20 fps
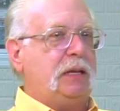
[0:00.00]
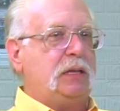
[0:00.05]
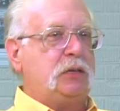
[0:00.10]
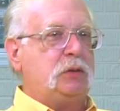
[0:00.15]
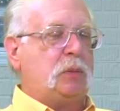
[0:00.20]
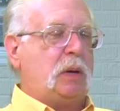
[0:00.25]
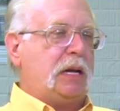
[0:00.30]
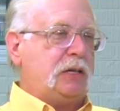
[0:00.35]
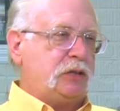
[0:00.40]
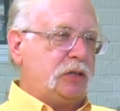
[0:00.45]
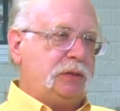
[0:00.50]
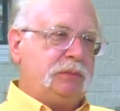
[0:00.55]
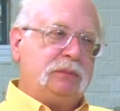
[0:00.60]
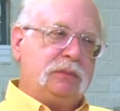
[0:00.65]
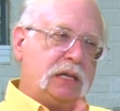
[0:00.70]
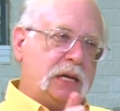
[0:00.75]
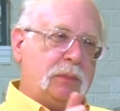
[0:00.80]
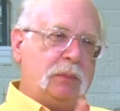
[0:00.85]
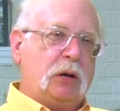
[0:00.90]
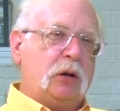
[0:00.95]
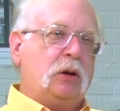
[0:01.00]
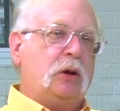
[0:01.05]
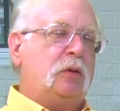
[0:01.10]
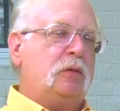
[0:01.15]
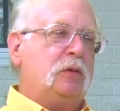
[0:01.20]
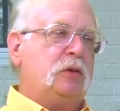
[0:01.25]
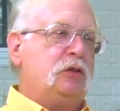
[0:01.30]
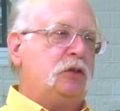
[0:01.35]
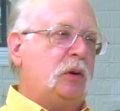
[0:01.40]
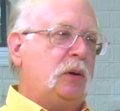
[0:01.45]
that's watching, come on
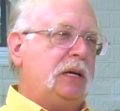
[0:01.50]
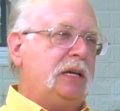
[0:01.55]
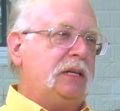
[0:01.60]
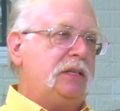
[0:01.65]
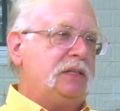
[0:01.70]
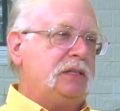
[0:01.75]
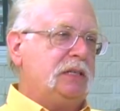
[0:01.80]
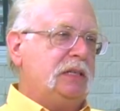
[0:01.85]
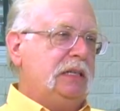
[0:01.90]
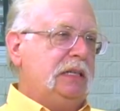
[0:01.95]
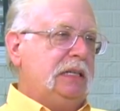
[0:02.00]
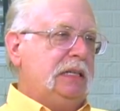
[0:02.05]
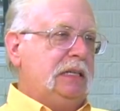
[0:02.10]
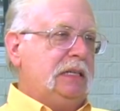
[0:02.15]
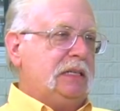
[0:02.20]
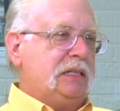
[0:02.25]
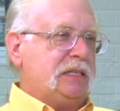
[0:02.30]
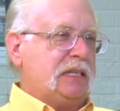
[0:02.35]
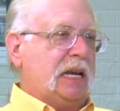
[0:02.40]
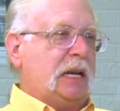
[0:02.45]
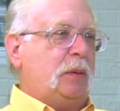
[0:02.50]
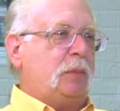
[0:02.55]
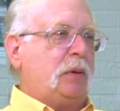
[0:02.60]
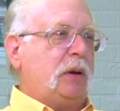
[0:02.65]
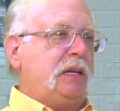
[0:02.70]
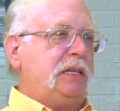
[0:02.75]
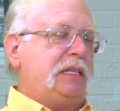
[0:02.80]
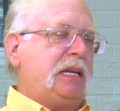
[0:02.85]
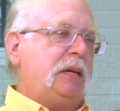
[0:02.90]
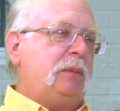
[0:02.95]
over, join us,
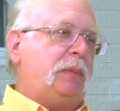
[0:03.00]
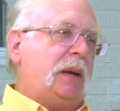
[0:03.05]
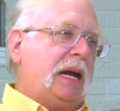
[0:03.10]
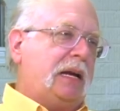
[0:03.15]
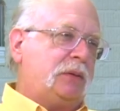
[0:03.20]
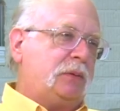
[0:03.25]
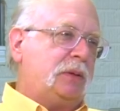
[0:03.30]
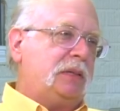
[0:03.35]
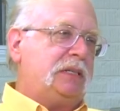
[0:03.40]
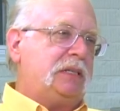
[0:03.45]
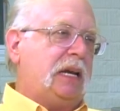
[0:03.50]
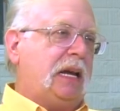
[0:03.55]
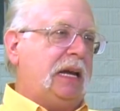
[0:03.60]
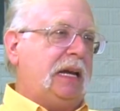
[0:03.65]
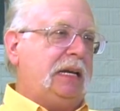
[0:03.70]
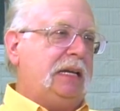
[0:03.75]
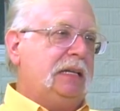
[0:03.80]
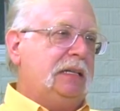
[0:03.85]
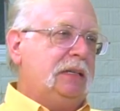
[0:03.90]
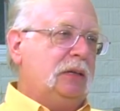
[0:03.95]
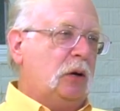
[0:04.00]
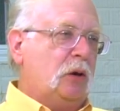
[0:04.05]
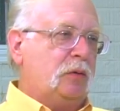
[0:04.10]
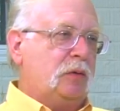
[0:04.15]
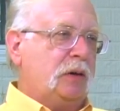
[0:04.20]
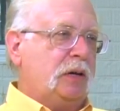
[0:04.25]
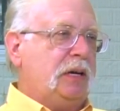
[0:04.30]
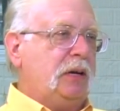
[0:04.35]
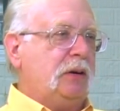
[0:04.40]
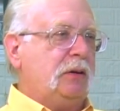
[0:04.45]
celebrate St. Patrick's Day
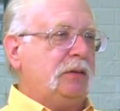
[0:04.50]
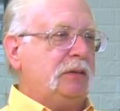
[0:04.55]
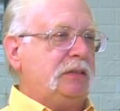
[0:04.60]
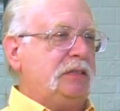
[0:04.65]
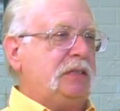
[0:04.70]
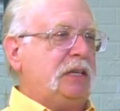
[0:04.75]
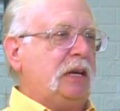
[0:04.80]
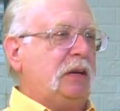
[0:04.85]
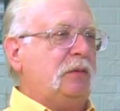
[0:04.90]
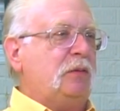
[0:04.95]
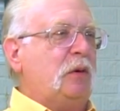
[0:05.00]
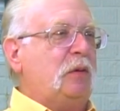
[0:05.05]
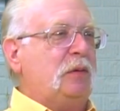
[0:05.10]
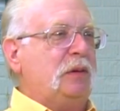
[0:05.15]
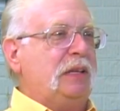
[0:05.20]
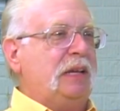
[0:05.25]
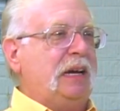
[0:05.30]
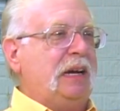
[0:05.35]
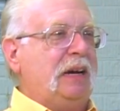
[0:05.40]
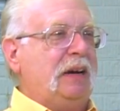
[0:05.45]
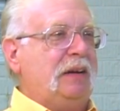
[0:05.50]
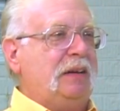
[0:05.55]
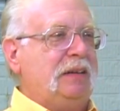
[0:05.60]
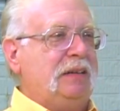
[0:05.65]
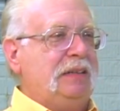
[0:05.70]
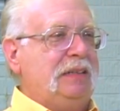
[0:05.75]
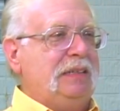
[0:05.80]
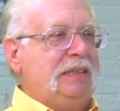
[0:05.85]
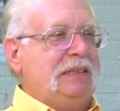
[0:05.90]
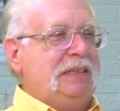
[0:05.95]
over here instead of over there.
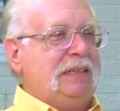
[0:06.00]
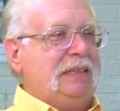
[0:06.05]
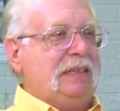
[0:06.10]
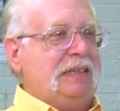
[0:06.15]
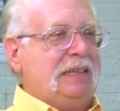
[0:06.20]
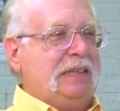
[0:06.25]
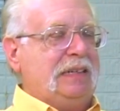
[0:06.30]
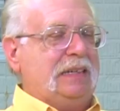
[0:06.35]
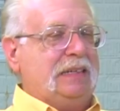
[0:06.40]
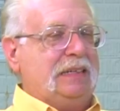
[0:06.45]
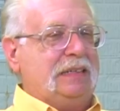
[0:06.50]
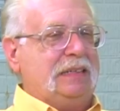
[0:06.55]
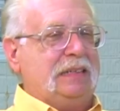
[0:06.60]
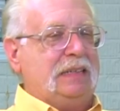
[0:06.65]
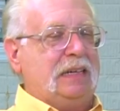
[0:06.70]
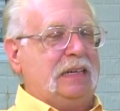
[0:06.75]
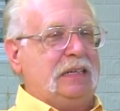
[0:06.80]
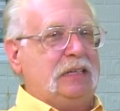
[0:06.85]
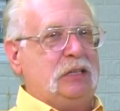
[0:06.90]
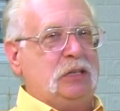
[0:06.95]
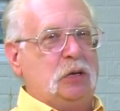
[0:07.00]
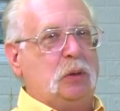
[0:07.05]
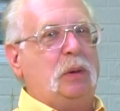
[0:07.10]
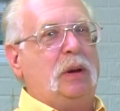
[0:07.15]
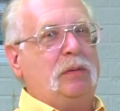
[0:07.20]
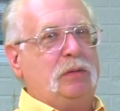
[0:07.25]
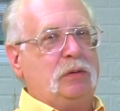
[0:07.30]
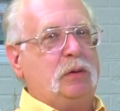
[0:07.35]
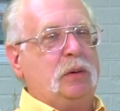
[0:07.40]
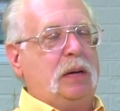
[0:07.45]
And, uh, you know, we'll
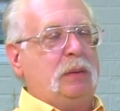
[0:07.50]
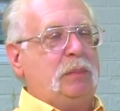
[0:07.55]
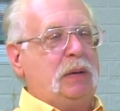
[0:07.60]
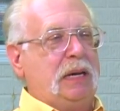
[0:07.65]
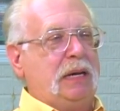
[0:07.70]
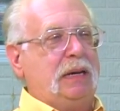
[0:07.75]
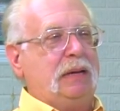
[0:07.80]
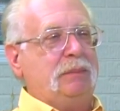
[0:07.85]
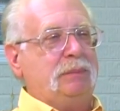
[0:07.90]
have a great meeting.